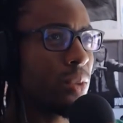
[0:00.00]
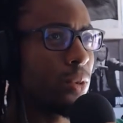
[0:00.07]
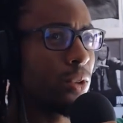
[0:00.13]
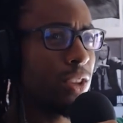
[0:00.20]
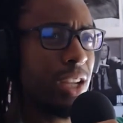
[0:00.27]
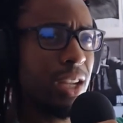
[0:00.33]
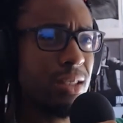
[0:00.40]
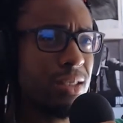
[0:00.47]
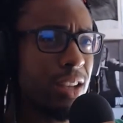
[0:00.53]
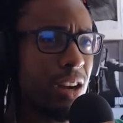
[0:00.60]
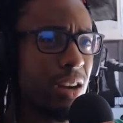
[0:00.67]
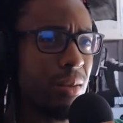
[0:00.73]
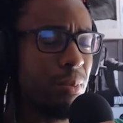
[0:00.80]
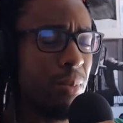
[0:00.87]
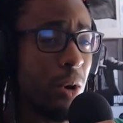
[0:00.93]
things that are
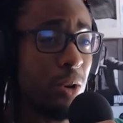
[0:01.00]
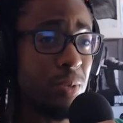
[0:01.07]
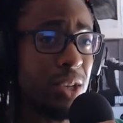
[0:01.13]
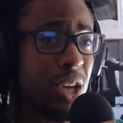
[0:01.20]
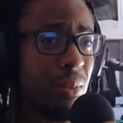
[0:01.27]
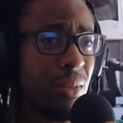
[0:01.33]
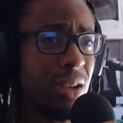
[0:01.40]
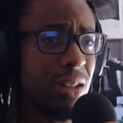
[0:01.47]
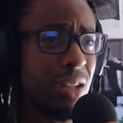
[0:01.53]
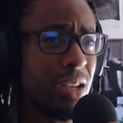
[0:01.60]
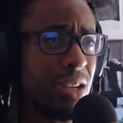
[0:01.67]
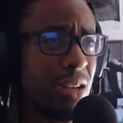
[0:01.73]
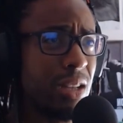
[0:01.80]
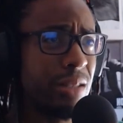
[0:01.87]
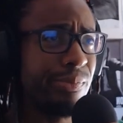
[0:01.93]
supposed to be coming. Like
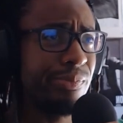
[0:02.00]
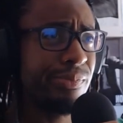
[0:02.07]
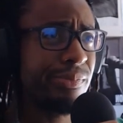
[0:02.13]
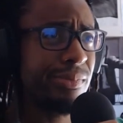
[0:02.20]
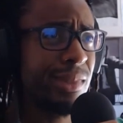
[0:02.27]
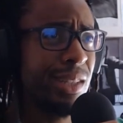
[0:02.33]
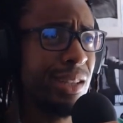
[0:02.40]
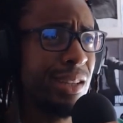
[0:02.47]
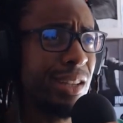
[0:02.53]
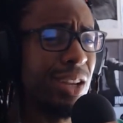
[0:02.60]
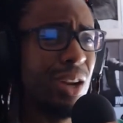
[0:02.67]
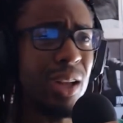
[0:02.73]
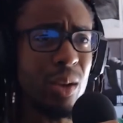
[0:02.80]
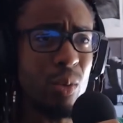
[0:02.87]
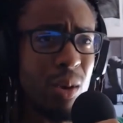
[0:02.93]

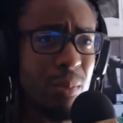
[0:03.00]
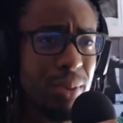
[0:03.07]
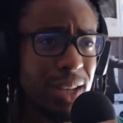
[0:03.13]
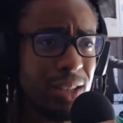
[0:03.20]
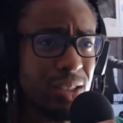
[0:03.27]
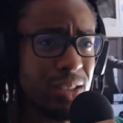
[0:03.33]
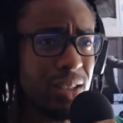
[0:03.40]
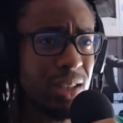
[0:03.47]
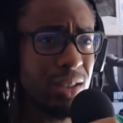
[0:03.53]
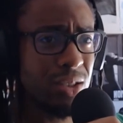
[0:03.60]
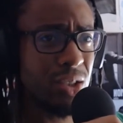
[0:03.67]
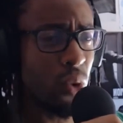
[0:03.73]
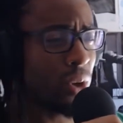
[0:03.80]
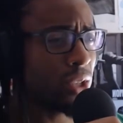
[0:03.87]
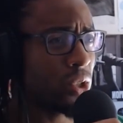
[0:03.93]
like One Piece is
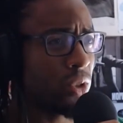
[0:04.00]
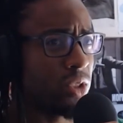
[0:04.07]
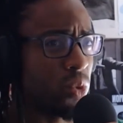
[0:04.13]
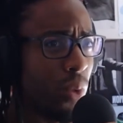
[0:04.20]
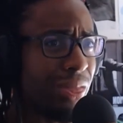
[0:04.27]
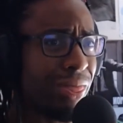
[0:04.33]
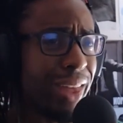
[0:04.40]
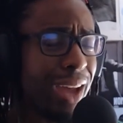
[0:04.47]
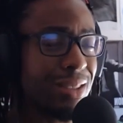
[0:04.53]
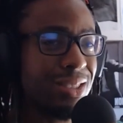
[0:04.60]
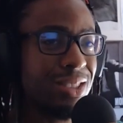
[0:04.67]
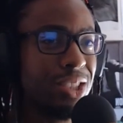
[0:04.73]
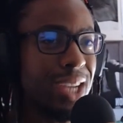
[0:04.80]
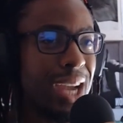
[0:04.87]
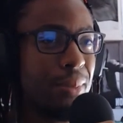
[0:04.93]
going to its 1,000th
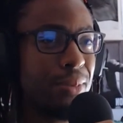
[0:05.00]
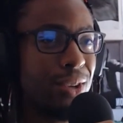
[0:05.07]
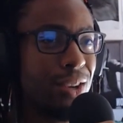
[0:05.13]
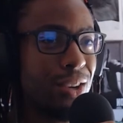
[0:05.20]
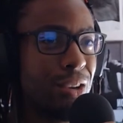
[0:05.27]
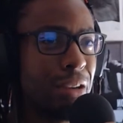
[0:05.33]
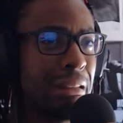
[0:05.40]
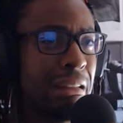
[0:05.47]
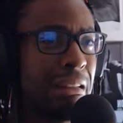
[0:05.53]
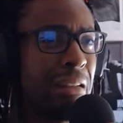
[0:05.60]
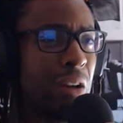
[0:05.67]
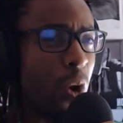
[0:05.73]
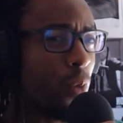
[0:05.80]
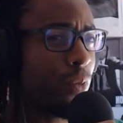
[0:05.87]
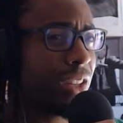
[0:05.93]
chapter,
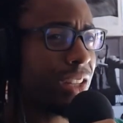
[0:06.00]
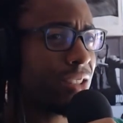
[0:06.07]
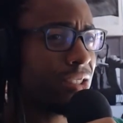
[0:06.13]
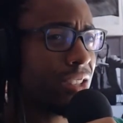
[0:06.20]
hopefully this year.